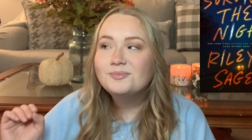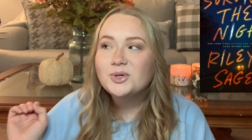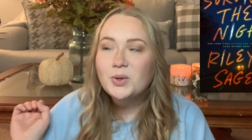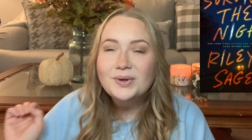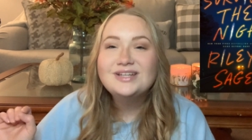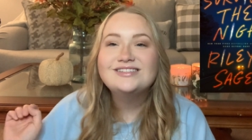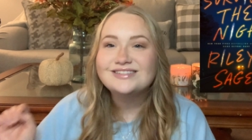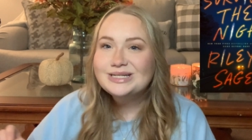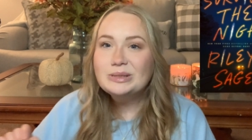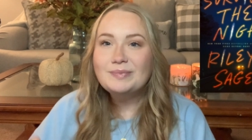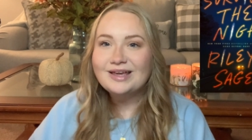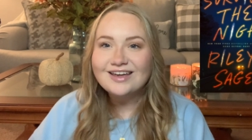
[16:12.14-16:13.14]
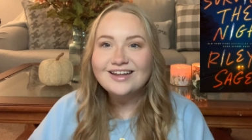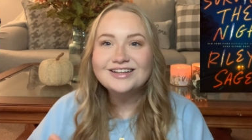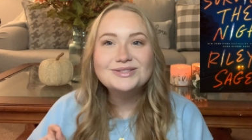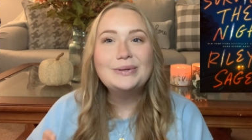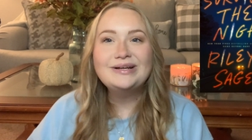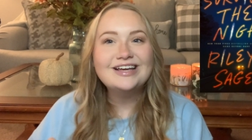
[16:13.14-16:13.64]
going to still pick it.
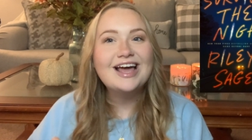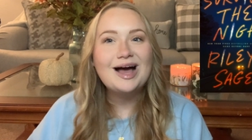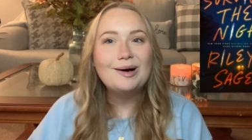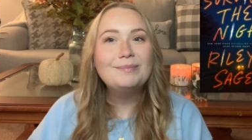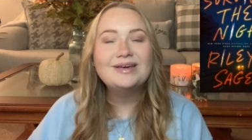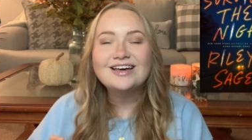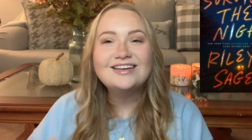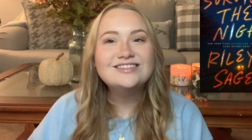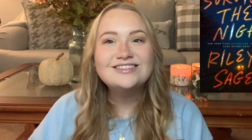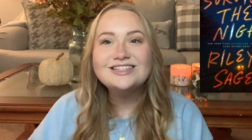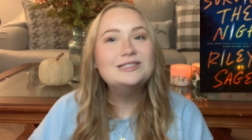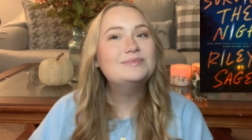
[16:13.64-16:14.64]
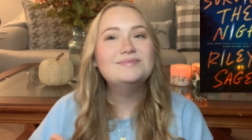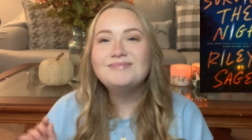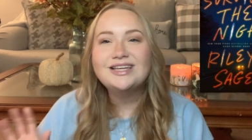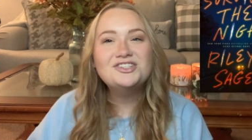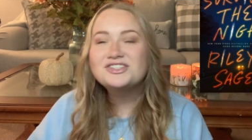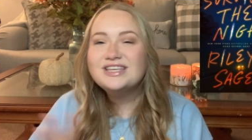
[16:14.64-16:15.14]
It's going to count because
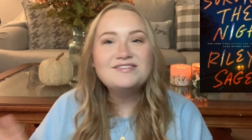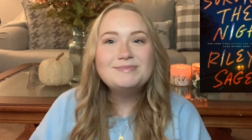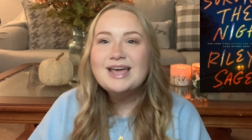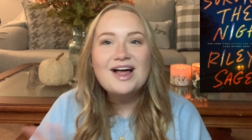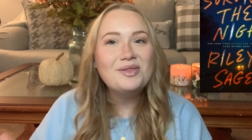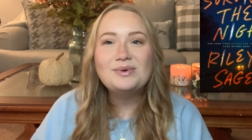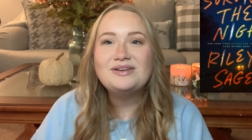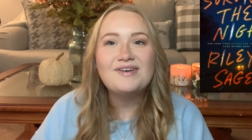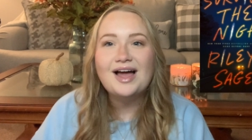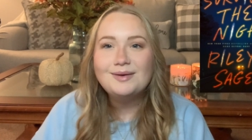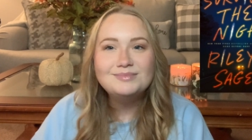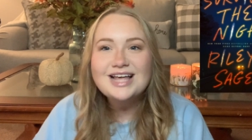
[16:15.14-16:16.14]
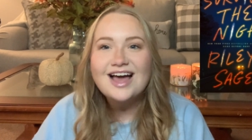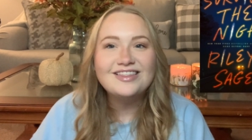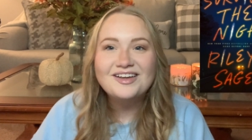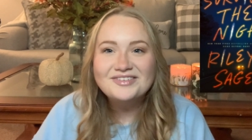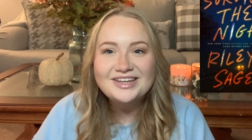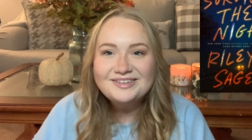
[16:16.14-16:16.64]
it just gives me Halloween vibes. I
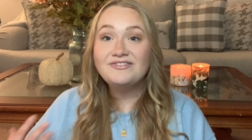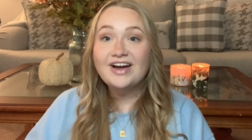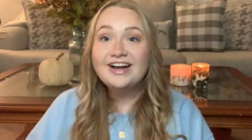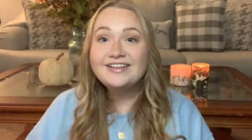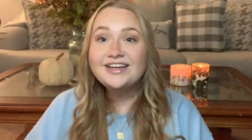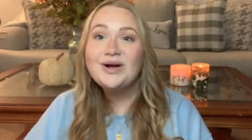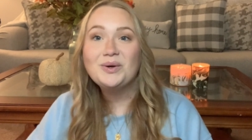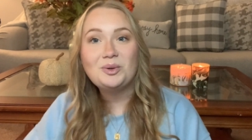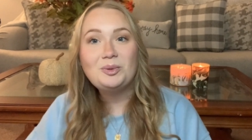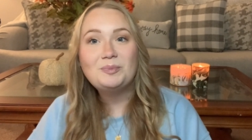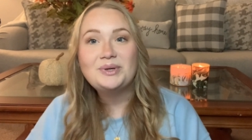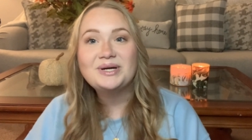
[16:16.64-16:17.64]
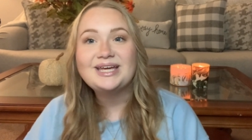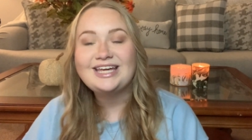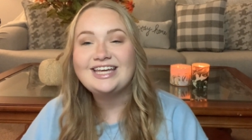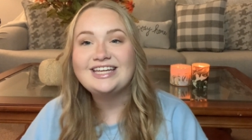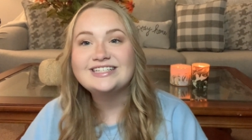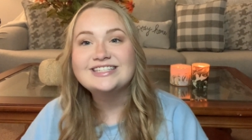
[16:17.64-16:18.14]
love it. Finally, our group book
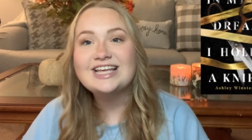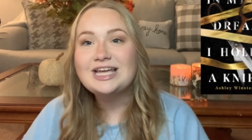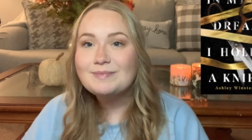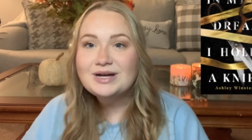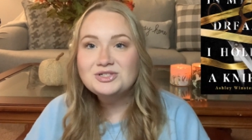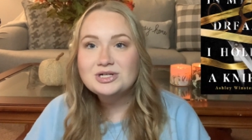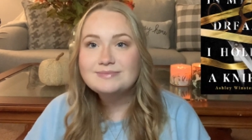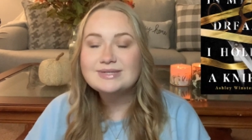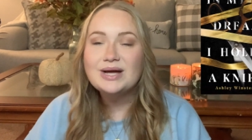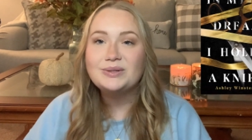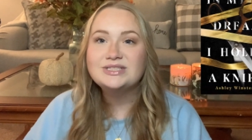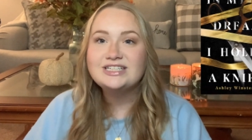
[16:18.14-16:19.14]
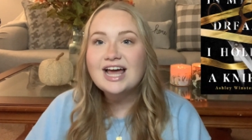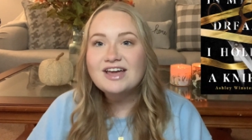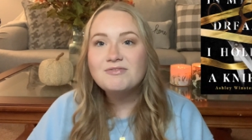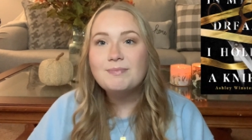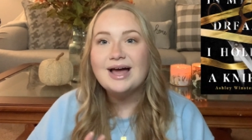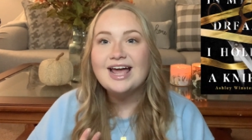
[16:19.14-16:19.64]
is In My Dreams I Hold a
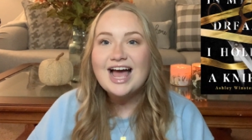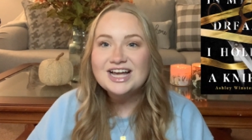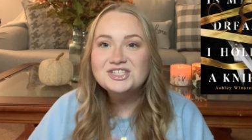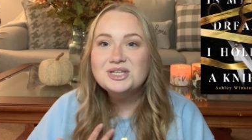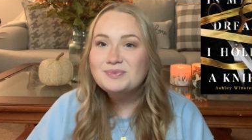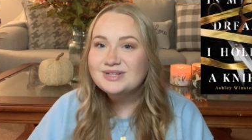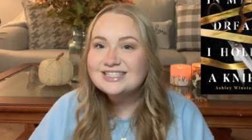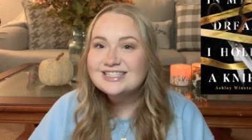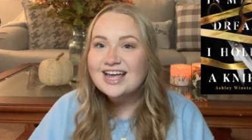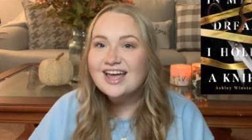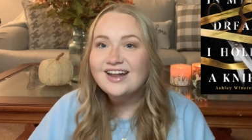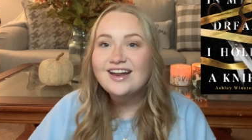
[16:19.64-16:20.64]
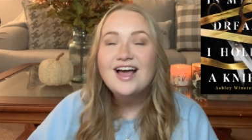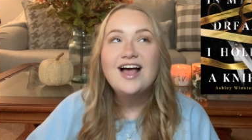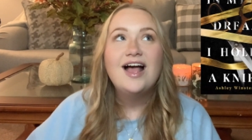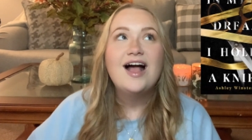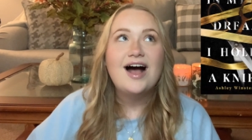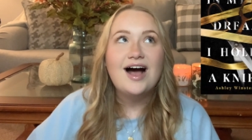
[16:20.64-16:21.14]
Knife by Ashley Winstead.
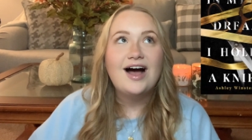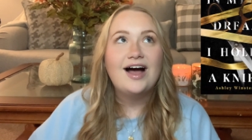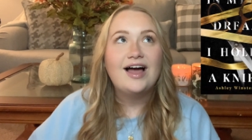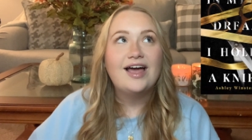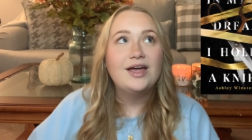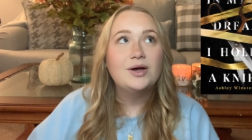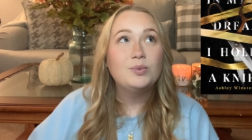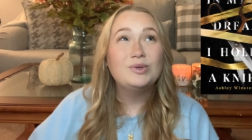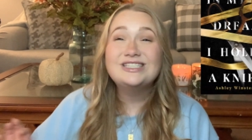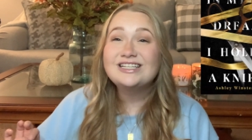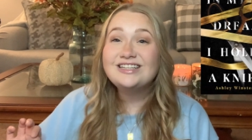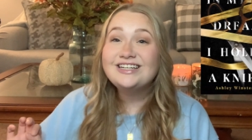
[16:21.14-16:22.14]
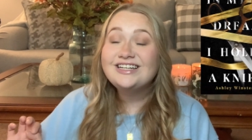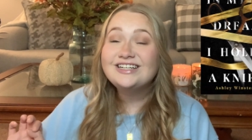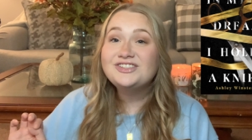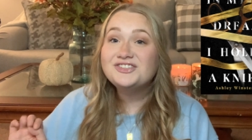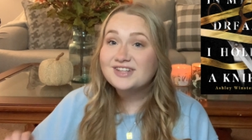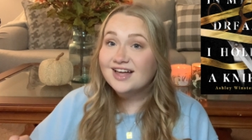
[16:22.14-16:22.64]
I recently
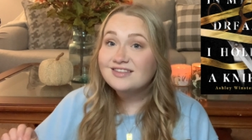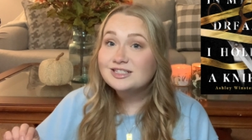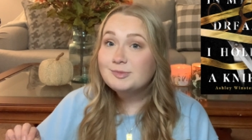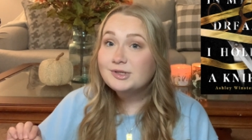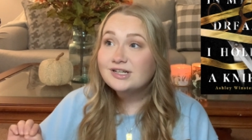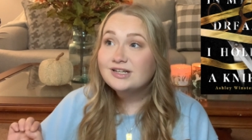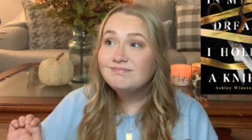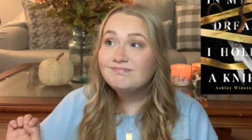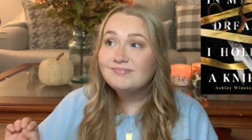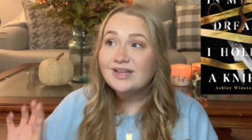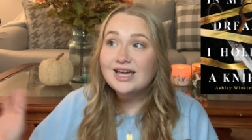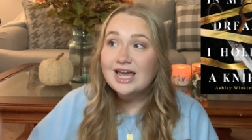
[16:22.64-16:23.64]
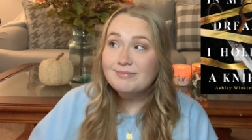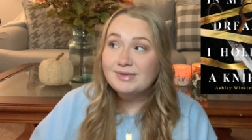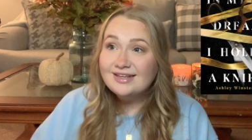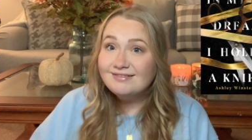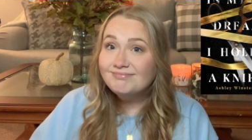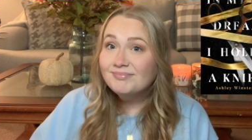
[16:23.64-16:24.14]
just got this book. It came
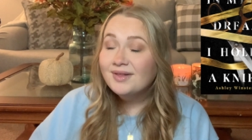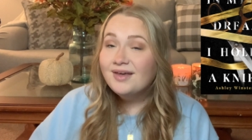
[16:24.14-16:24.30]
in,